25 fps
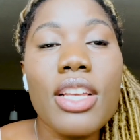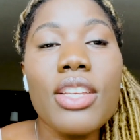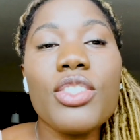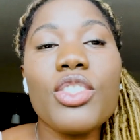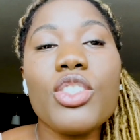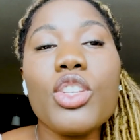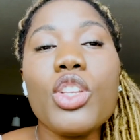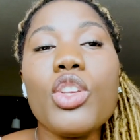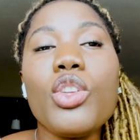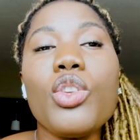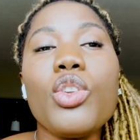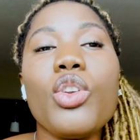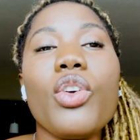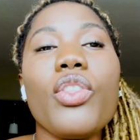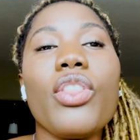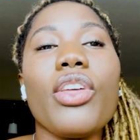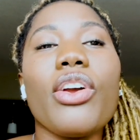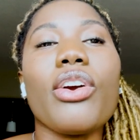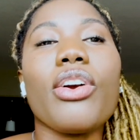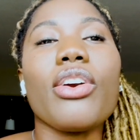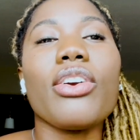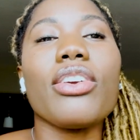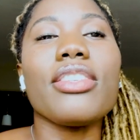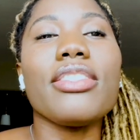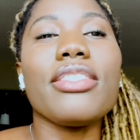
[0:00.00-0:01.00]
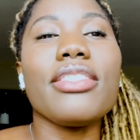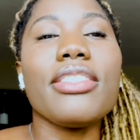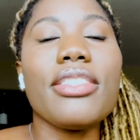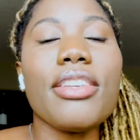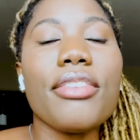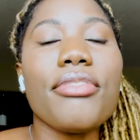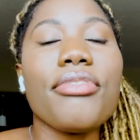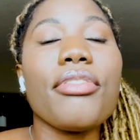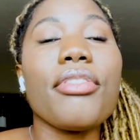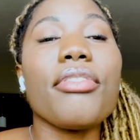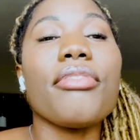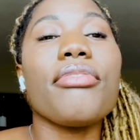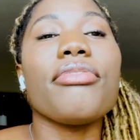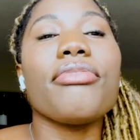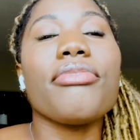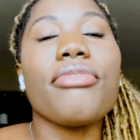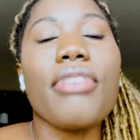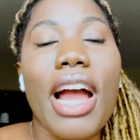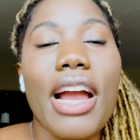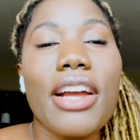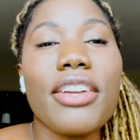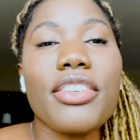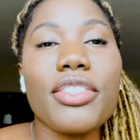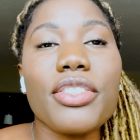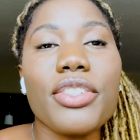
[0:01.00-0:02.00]
So there are different
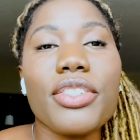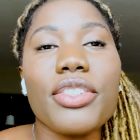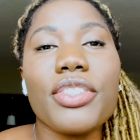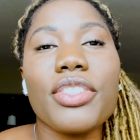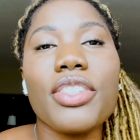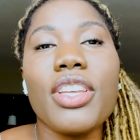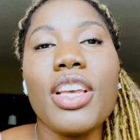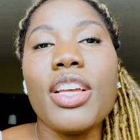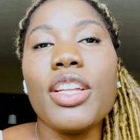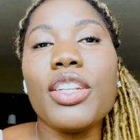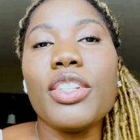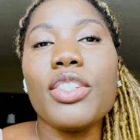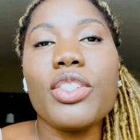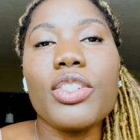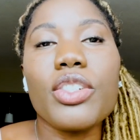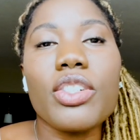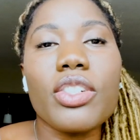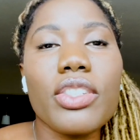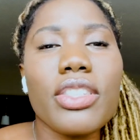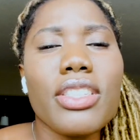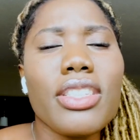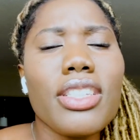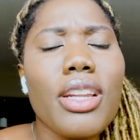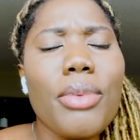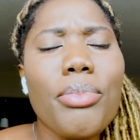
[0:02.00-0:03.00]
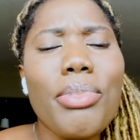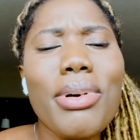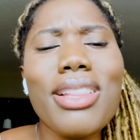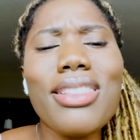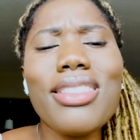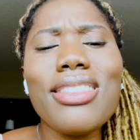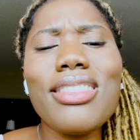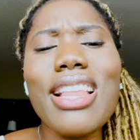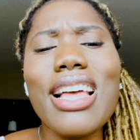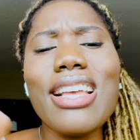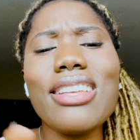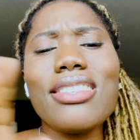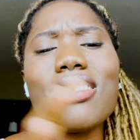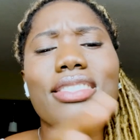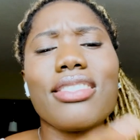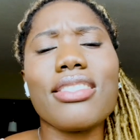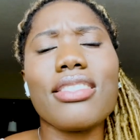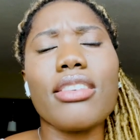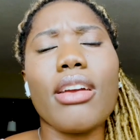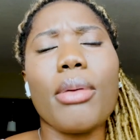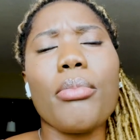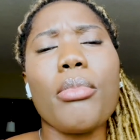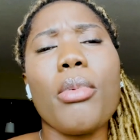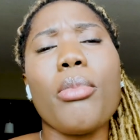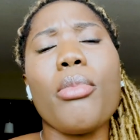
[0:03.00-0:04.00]
factors to consider. But let's
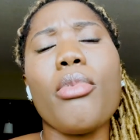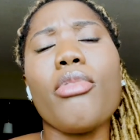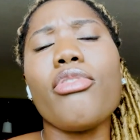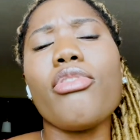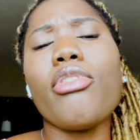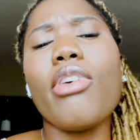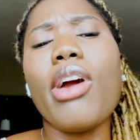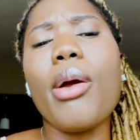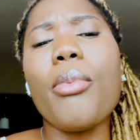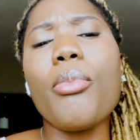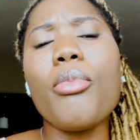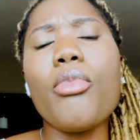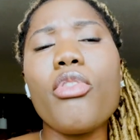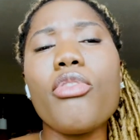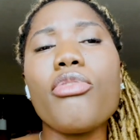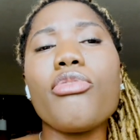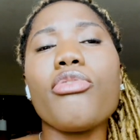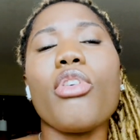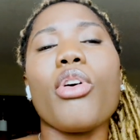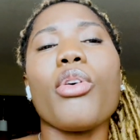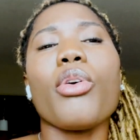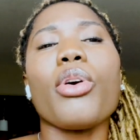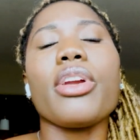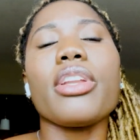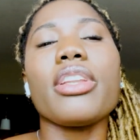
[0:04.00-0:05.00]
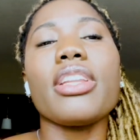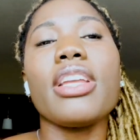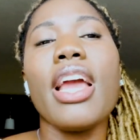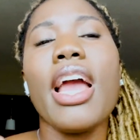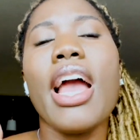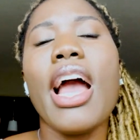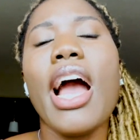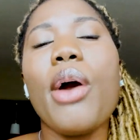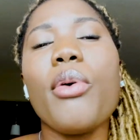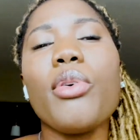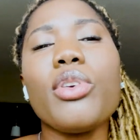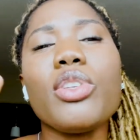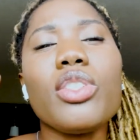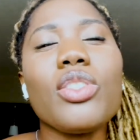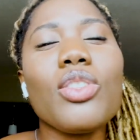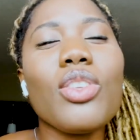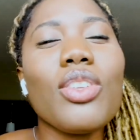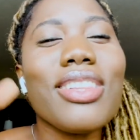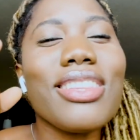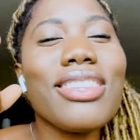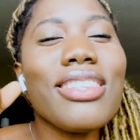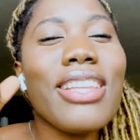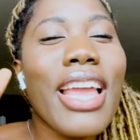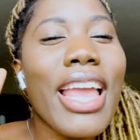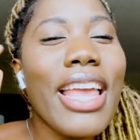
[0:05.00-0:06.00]
start. But before I move forward, I want you
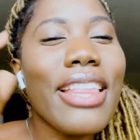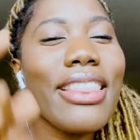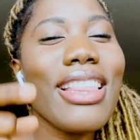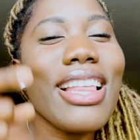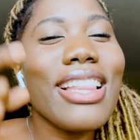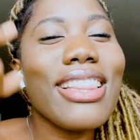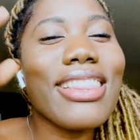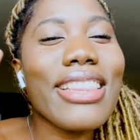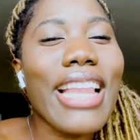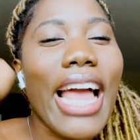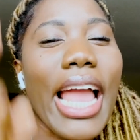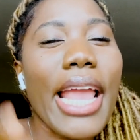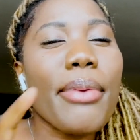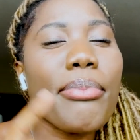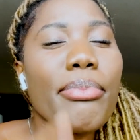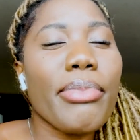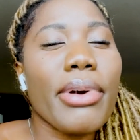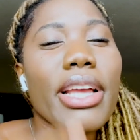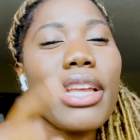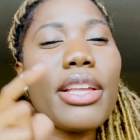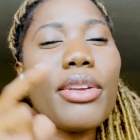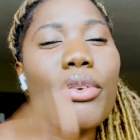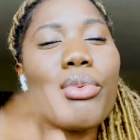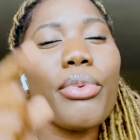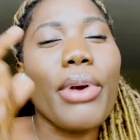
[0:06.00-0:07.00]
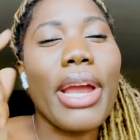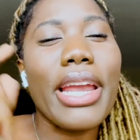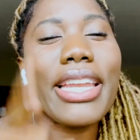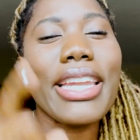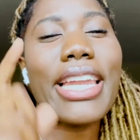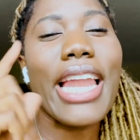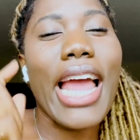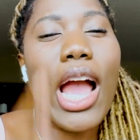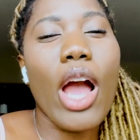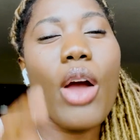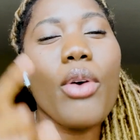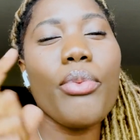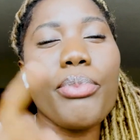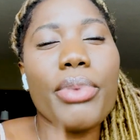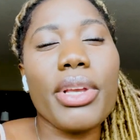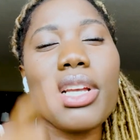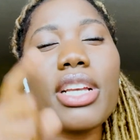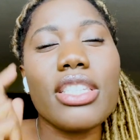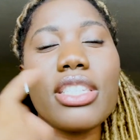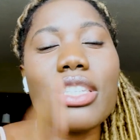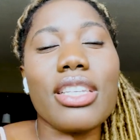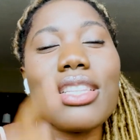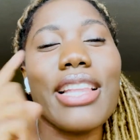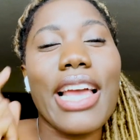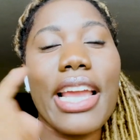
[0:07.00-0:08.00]
to hit the like button right now
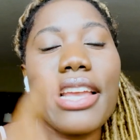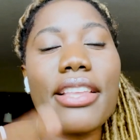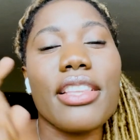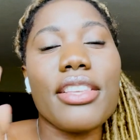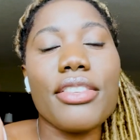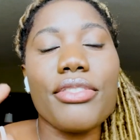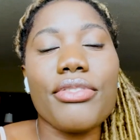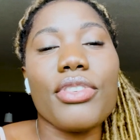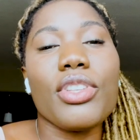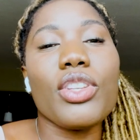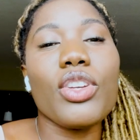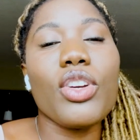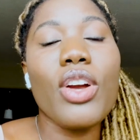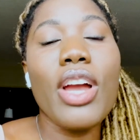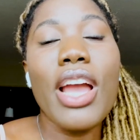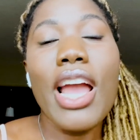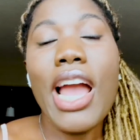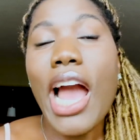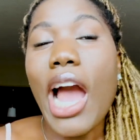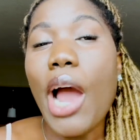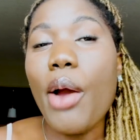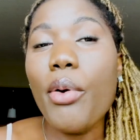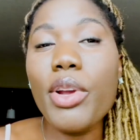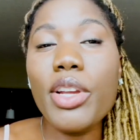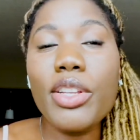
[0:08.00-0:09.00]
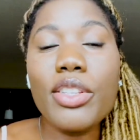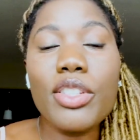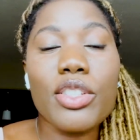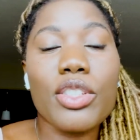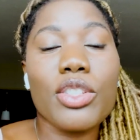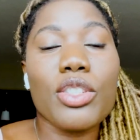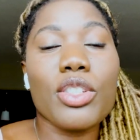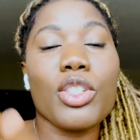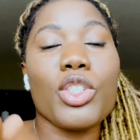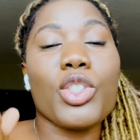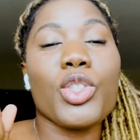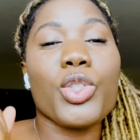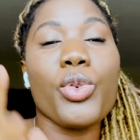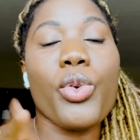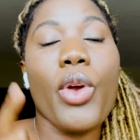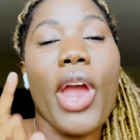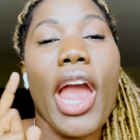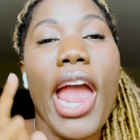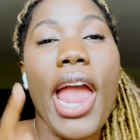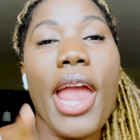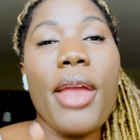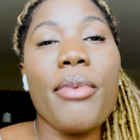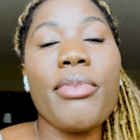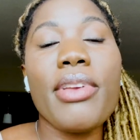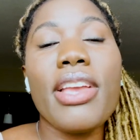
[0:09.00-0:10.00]
because you like this video. I want you to
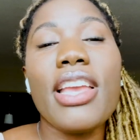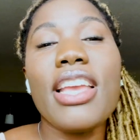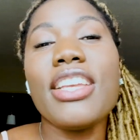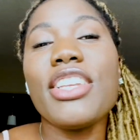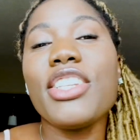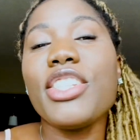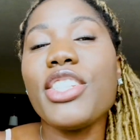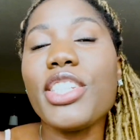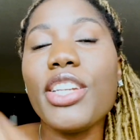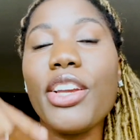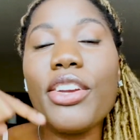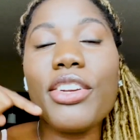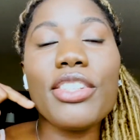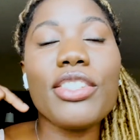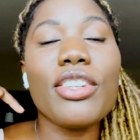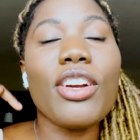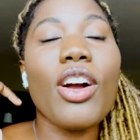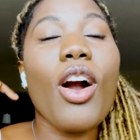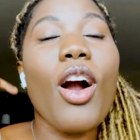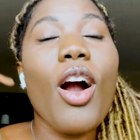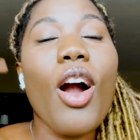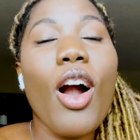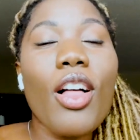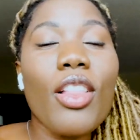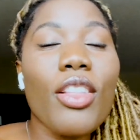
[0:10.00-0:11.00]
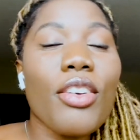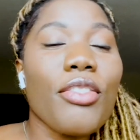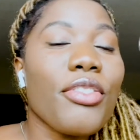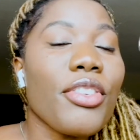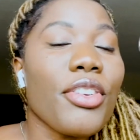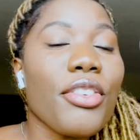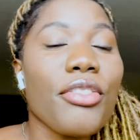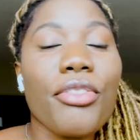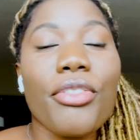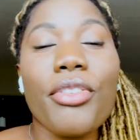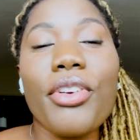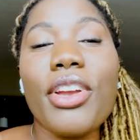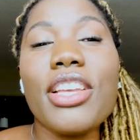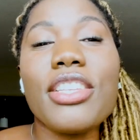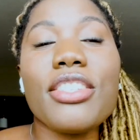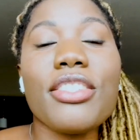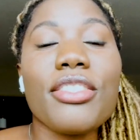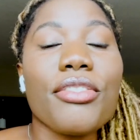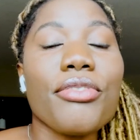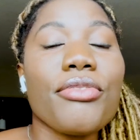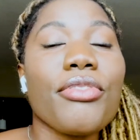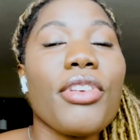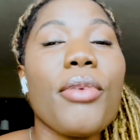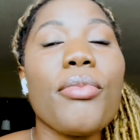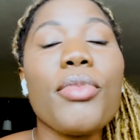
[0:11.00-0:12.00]
subscribe, share it to all of your friends,
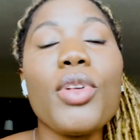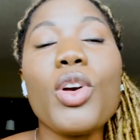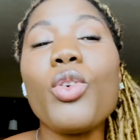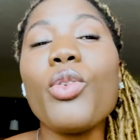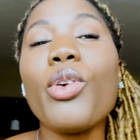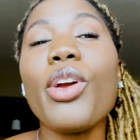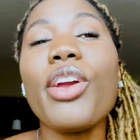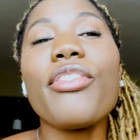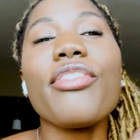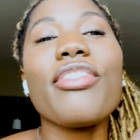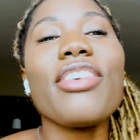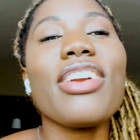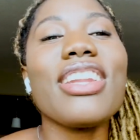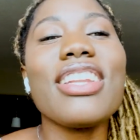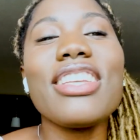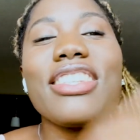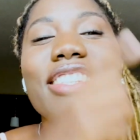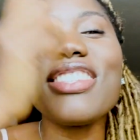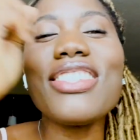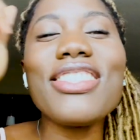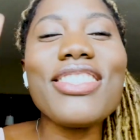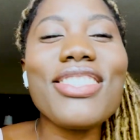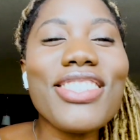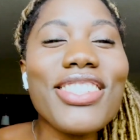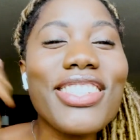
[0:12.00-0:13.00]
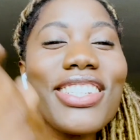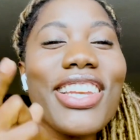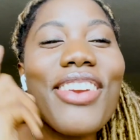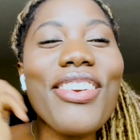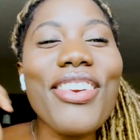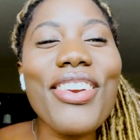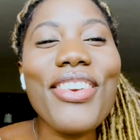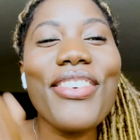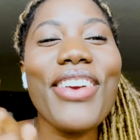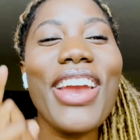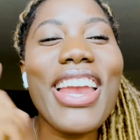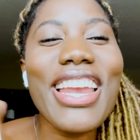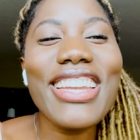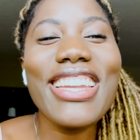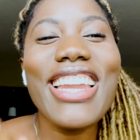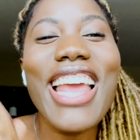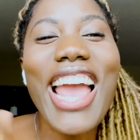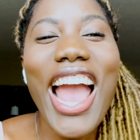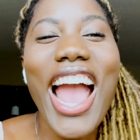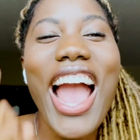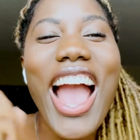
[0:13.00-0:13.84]
your family, whoever it is. Just share it right now